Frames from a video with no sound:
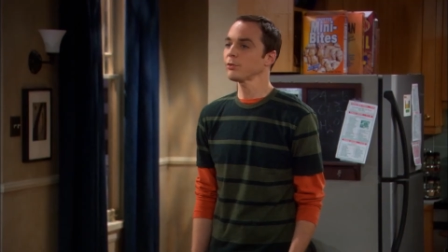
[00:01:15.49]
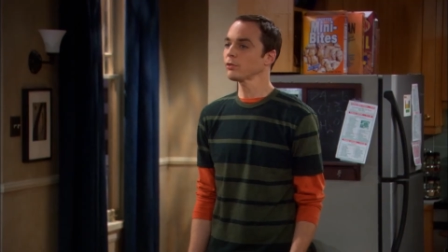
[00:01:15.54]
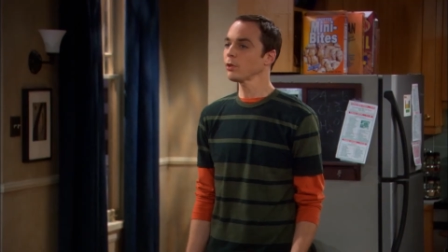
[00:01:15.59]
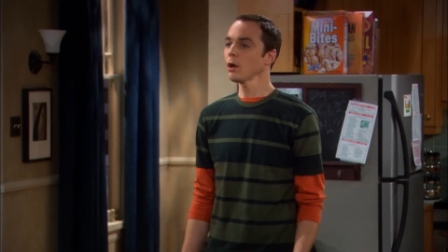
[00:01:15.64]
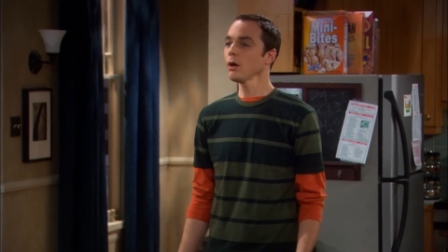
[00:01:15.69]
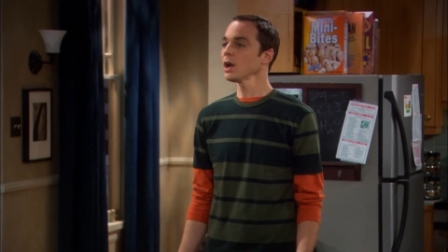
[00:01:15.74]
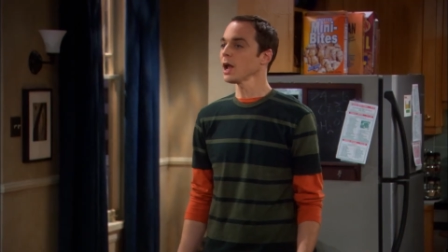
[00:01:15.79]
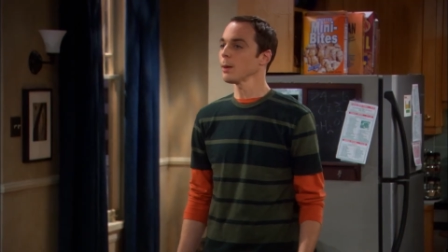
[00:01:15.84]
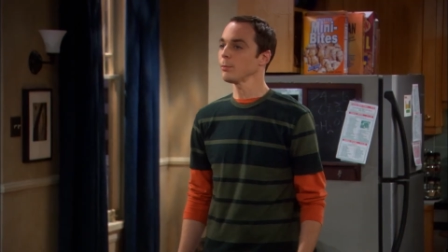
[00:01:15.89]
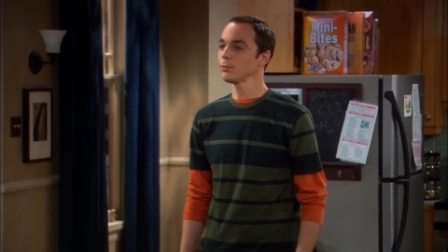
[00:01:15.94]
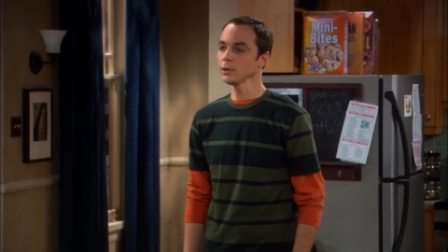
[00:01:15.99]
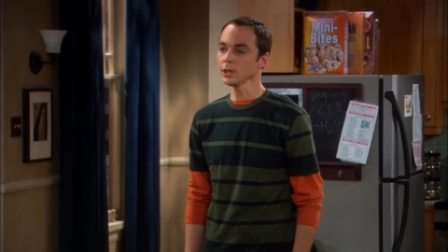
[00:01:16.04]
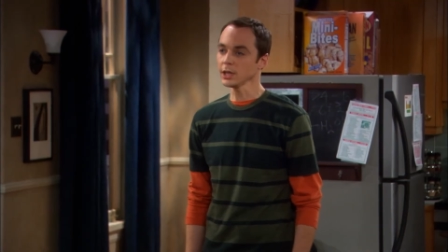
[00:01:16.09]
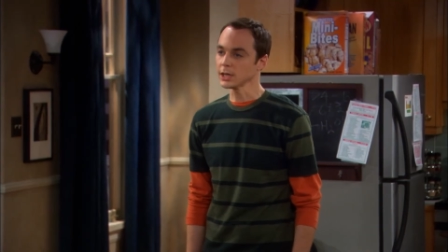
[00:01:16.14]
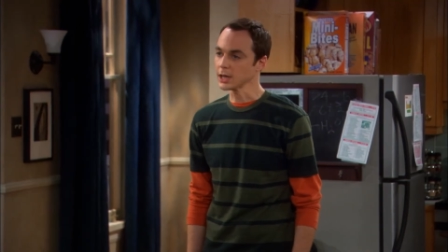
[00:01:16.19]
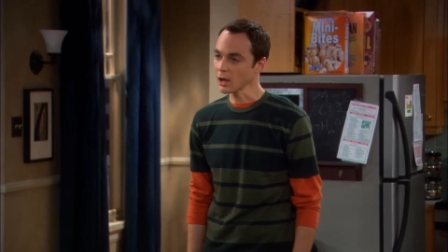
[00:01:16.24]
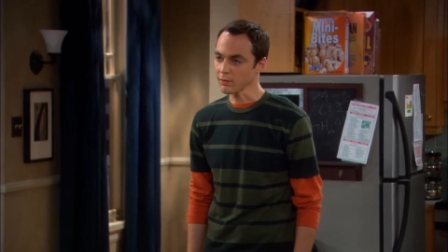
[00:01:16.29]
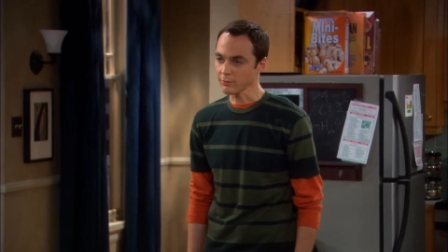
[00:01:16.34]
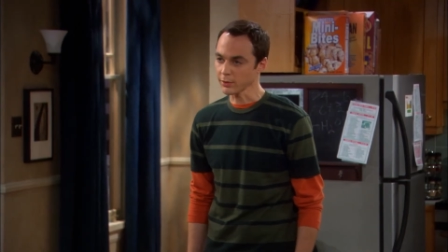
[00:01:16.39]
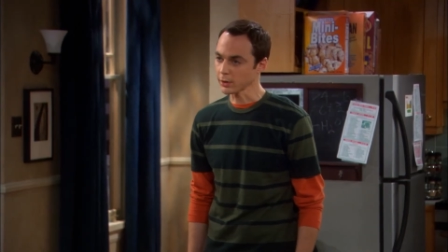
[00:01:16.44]
sorry, I'm really
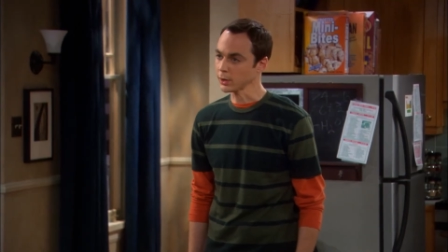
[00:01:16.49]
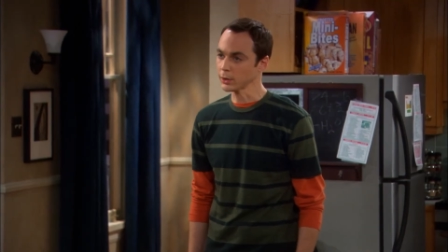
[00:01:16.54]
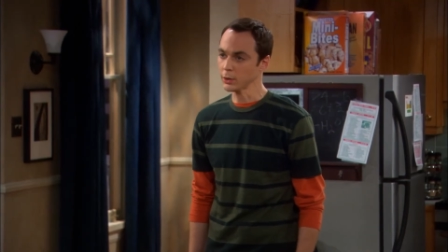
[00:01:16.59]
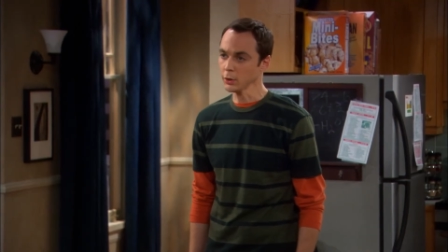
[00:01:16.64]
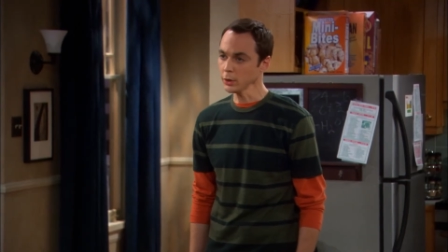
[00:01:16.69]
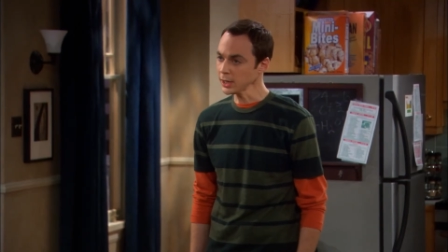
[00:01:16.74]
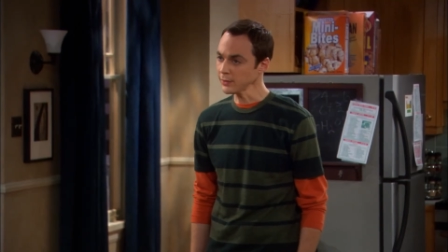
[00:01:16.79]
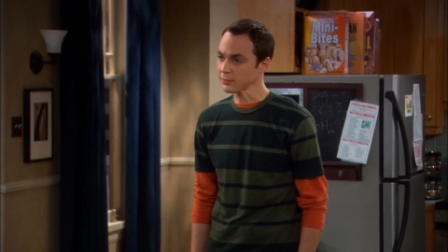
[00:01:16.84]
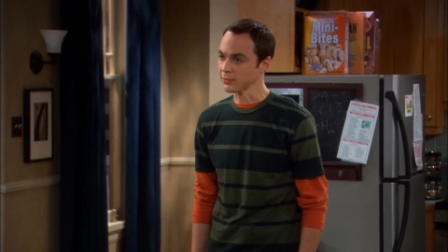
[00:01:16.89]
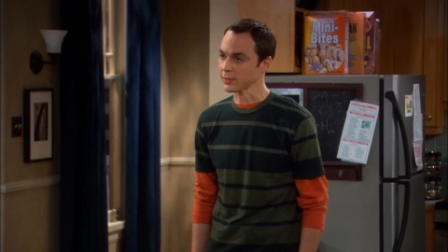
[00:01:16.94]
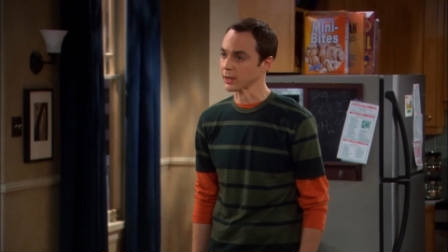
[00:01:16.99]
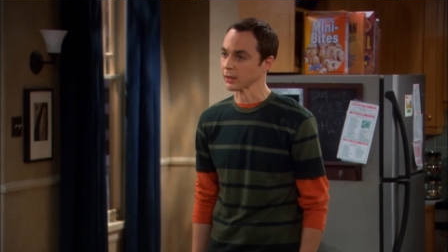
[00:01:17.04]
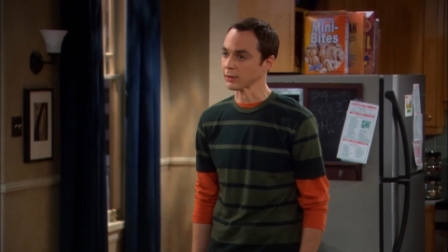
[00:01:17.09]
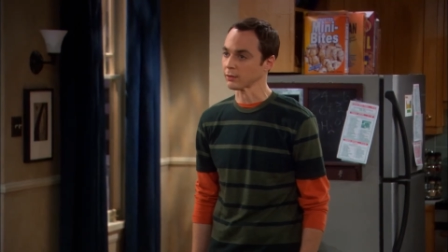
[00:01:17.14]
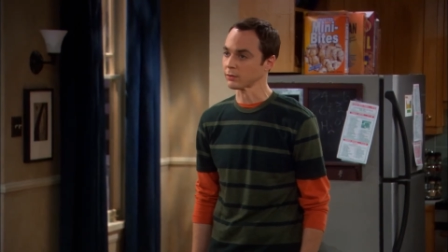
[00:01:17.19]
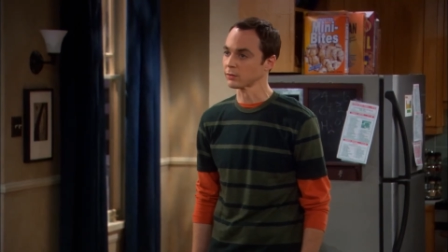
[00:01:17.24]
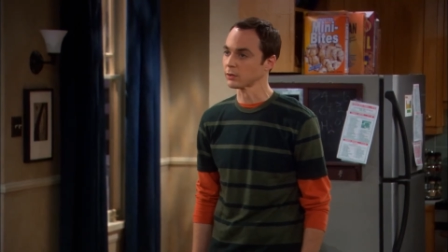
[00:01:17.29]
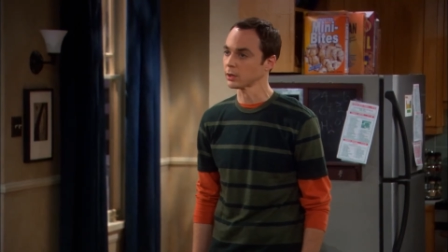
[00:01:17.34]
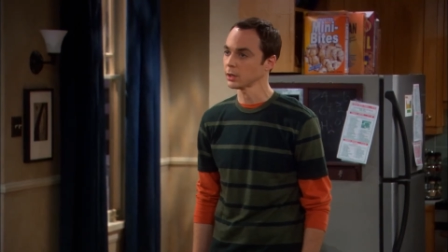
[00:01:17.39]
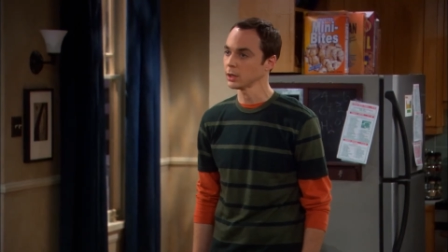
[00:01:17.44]
not very good at
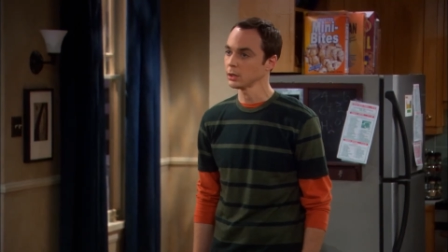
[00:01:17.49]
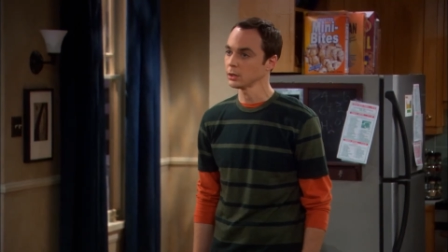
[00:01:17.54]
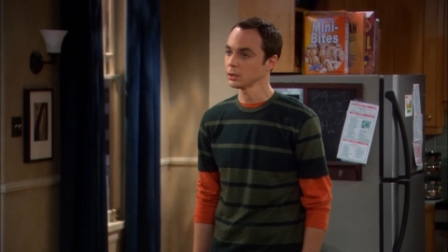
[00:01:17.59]
this.